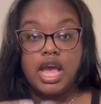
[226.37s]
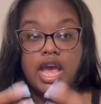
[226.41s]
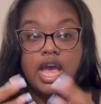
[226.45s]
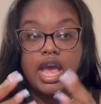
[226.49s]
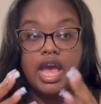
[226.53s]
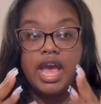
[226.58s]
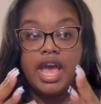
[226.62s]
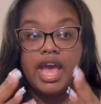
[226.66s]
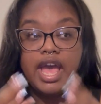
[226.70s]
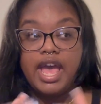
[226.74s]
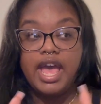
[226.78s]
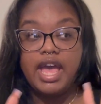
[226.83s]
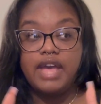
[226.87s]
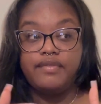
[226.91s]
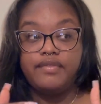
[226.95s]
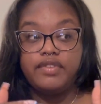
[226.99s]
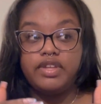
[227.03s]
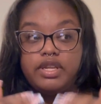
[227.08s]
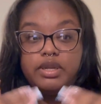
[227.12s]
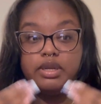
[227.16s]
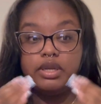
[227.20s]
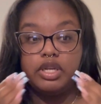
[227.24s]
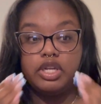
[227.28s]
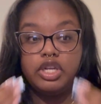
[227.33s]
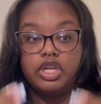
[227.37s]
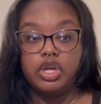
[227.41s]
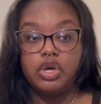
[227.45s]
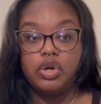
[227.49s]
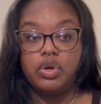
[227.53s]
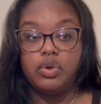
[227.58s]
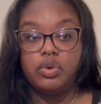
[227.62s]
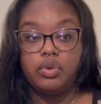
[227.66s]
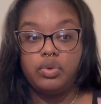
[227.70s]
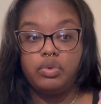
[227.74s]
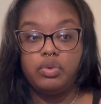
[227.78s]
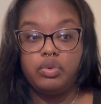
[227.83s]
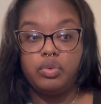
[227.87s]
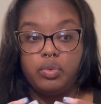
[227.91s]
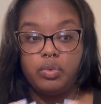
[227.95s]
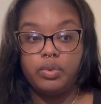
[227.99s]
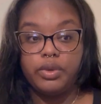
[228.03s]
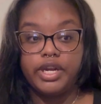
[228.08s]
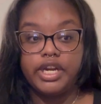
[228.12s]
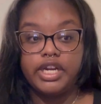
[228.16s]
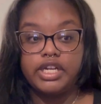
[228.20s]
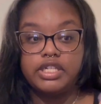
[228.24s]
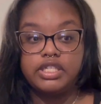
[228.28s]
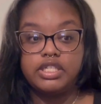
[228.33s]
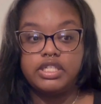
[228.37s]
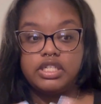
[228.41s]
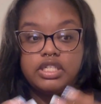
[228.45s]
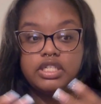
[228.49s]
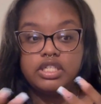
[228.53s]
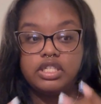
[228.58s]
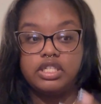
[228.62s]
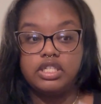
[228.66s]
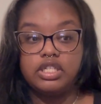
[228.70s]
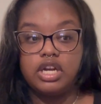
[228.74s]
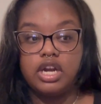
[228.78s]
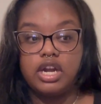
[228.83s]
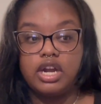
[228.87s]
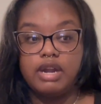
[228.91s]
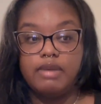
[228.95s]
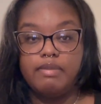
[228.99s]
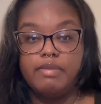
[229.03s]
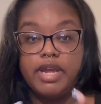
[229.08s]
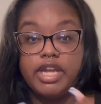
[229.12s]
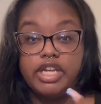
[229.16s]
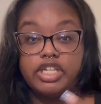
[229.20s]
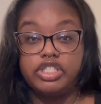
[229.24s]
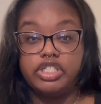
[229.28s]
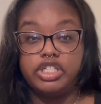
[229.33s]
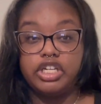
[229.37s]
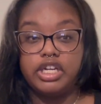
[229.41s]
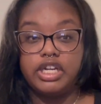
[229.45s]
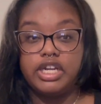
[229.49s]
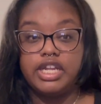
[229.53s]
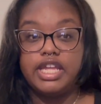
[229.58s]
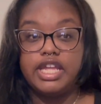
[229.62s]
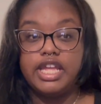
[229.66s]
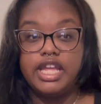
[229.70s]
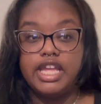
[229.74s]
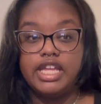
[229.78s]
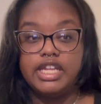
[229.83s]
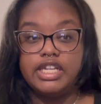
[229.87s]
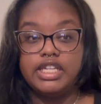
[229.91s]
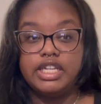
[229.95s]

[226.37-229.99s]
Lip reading: I haven't known where to start my journey